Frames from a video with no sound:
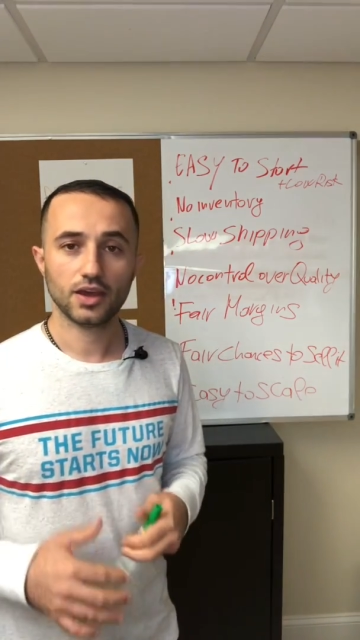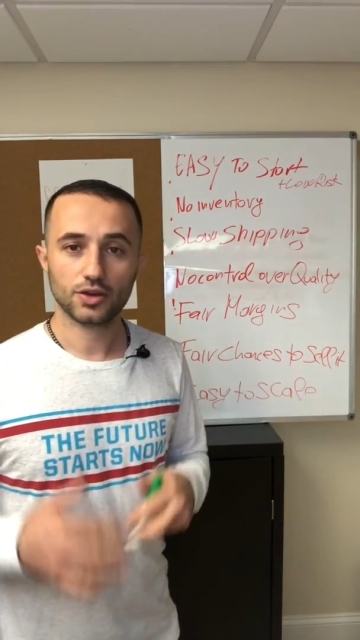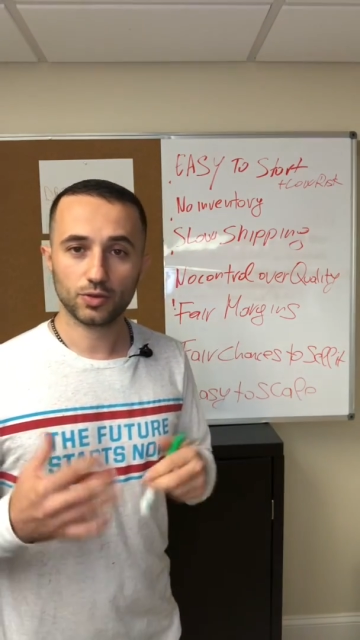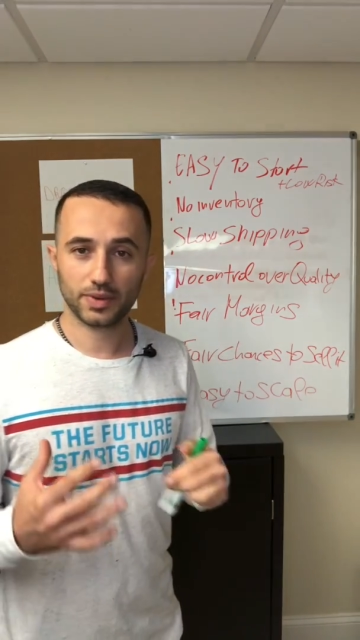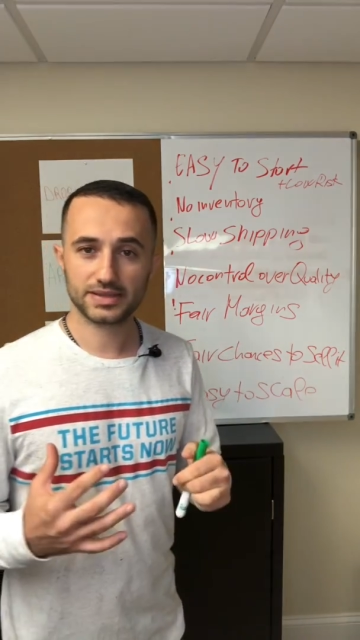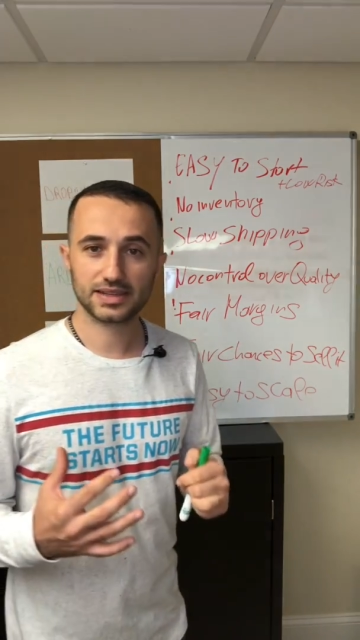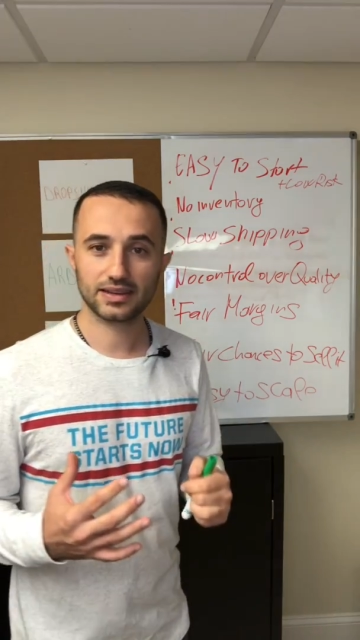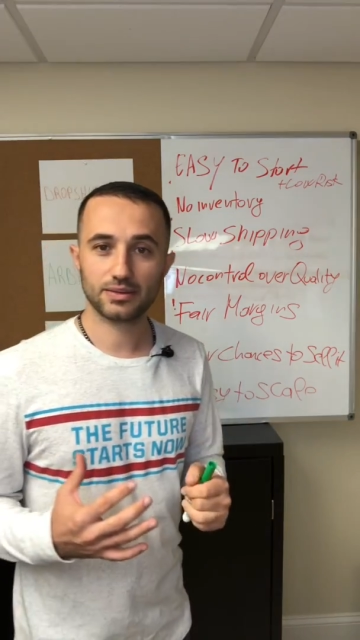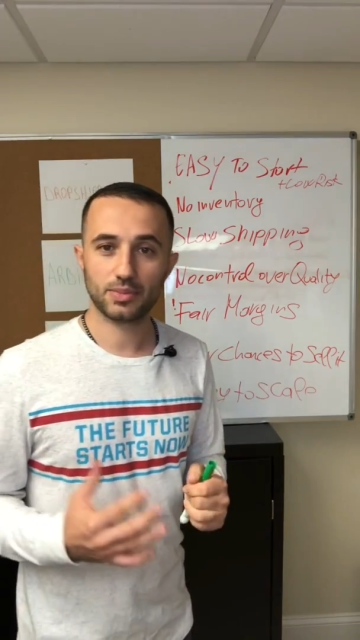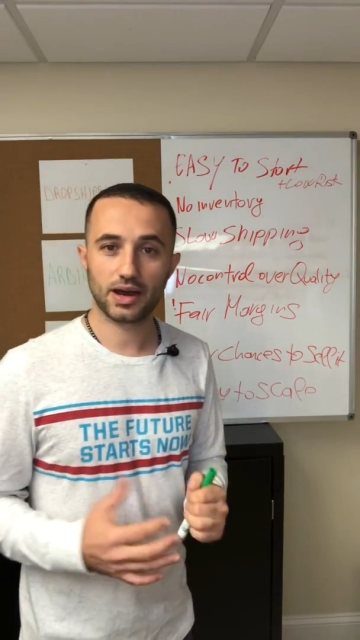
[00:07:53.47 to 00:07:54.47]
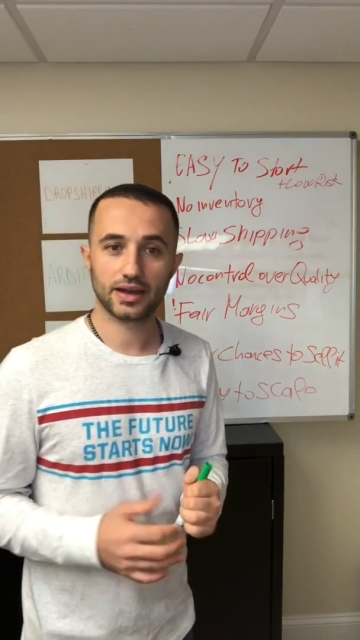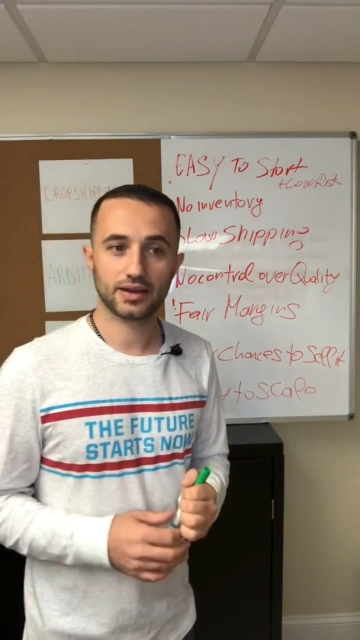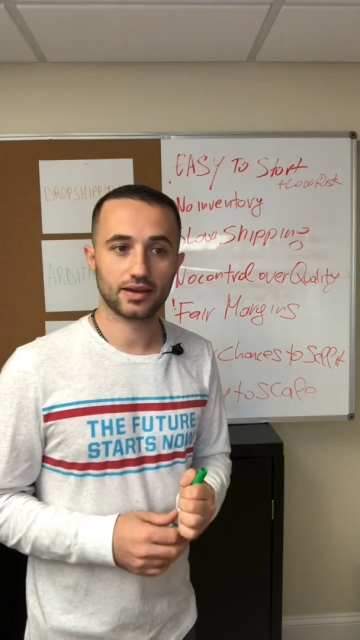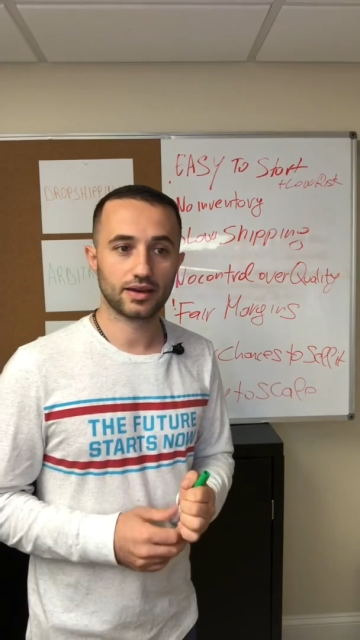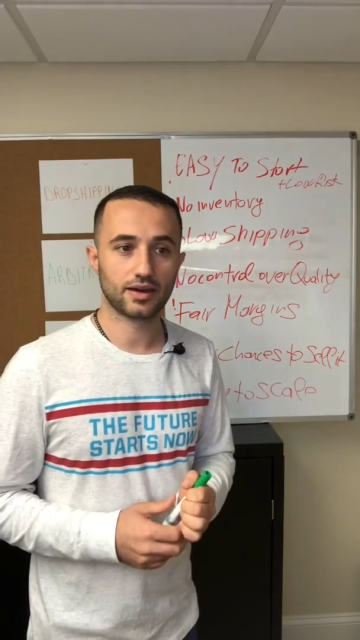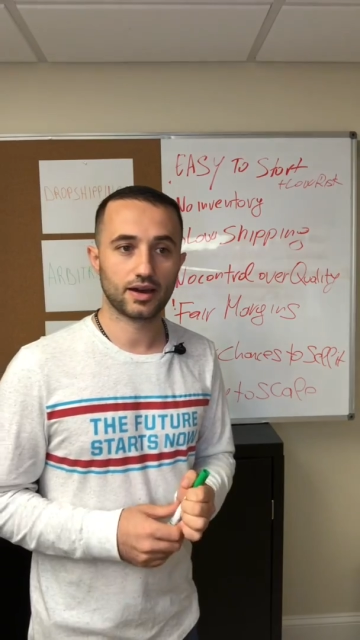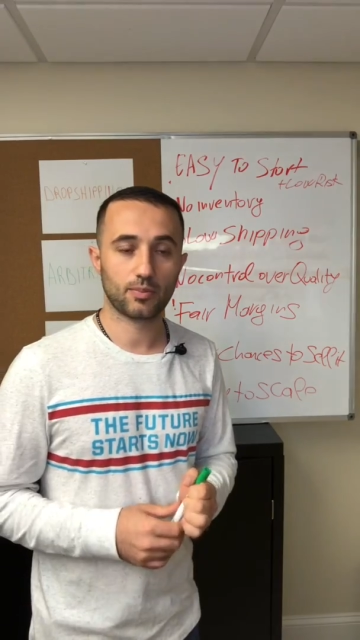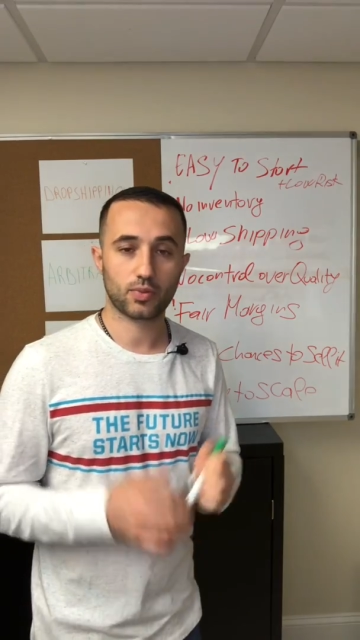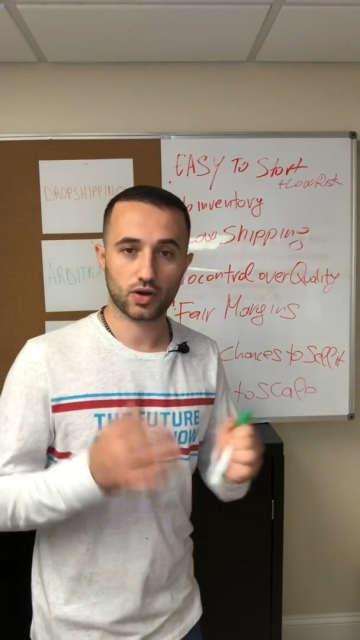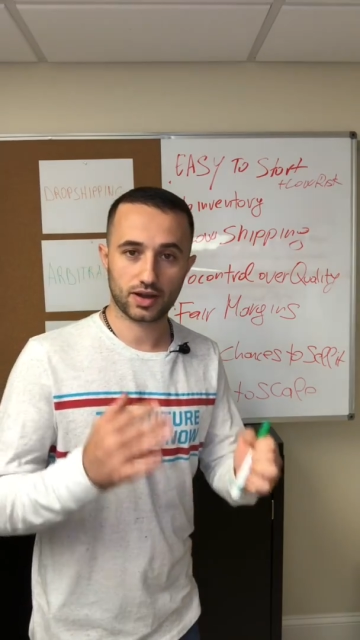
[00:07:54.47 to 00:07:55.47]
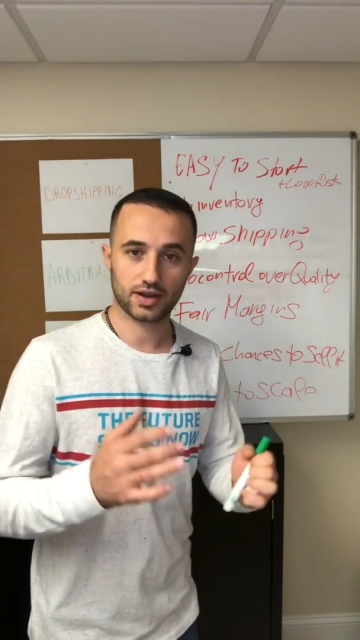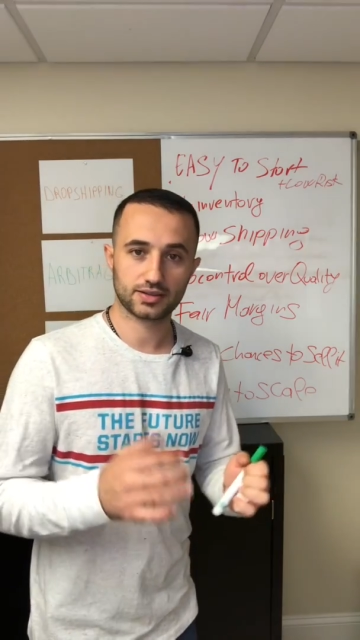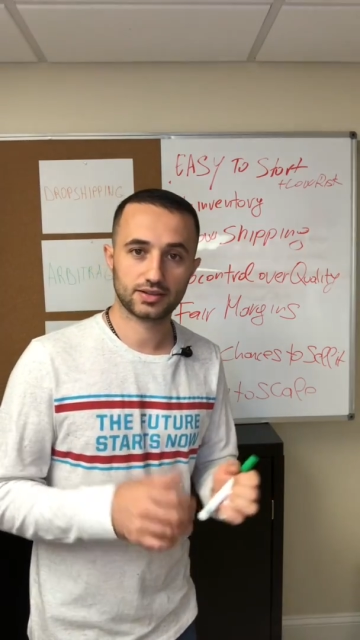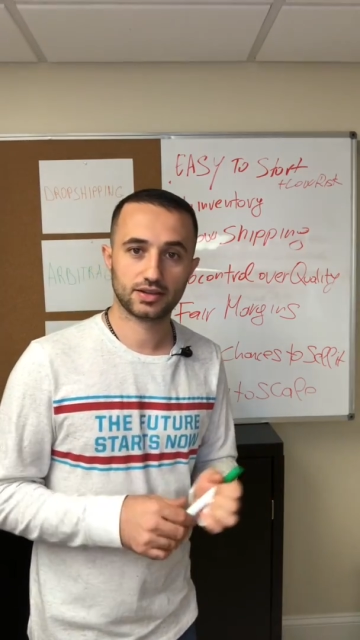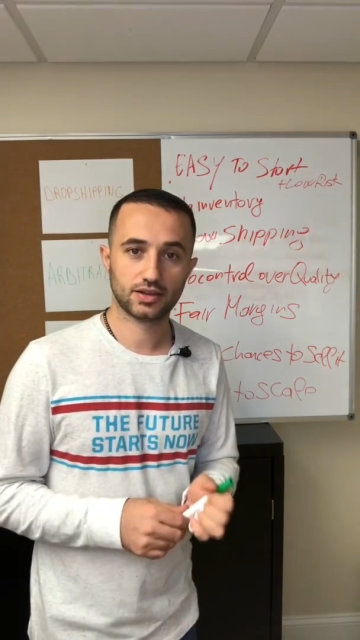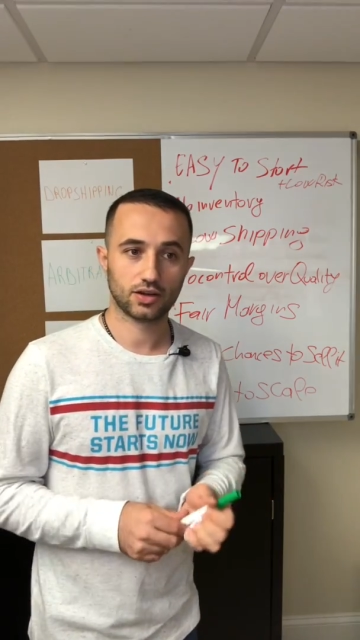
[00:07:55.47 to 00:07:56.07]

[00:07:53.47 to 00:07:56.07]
you basically buy a product,